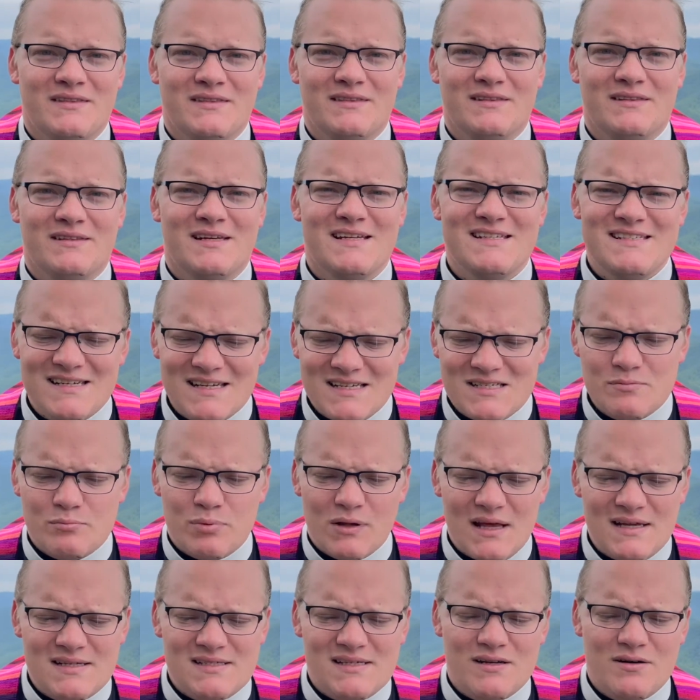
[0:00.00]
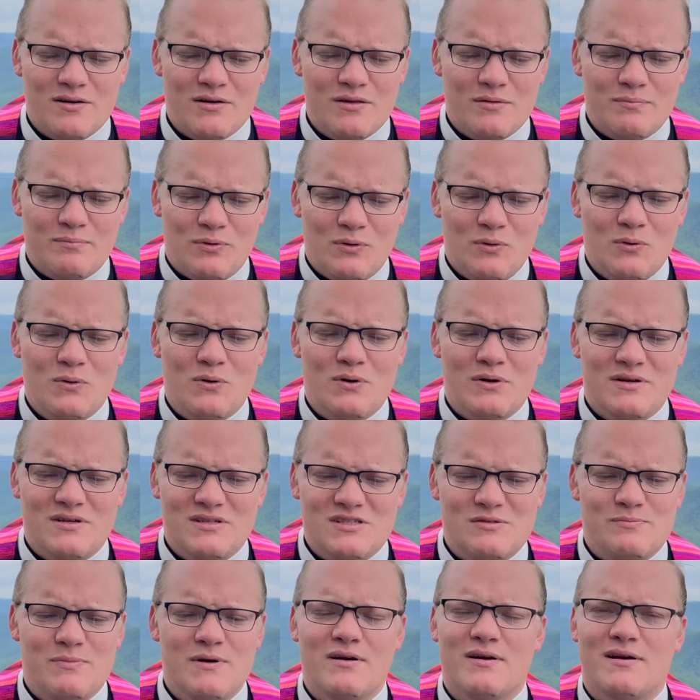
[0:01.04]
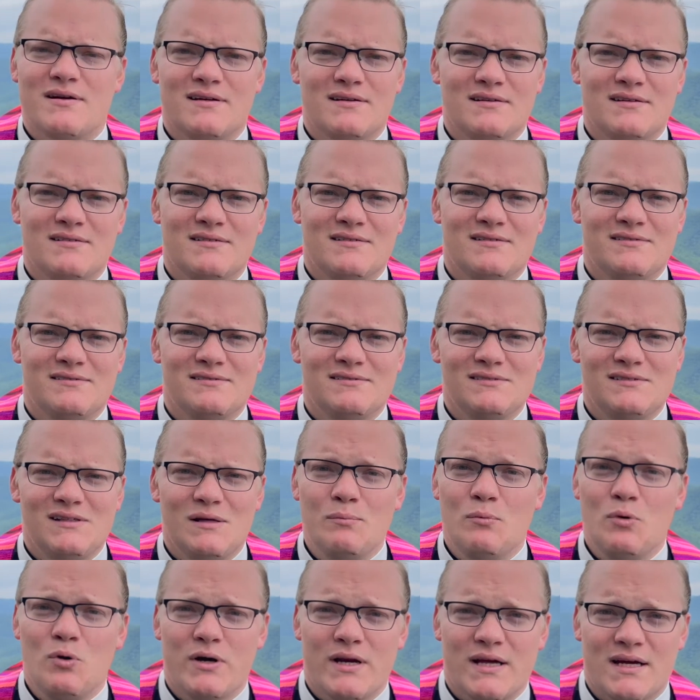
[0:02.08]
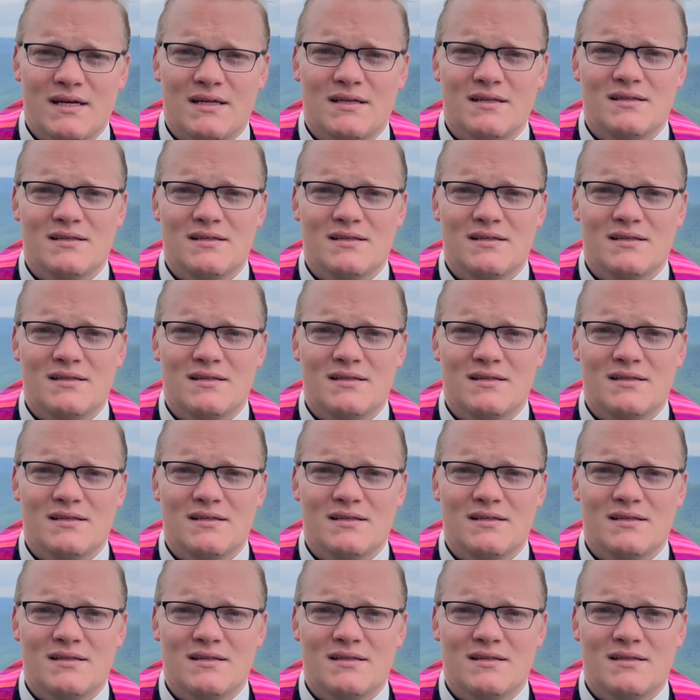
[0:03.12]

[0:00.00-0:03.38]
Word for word: It says, Blessed are the poor in spirit, the mourning,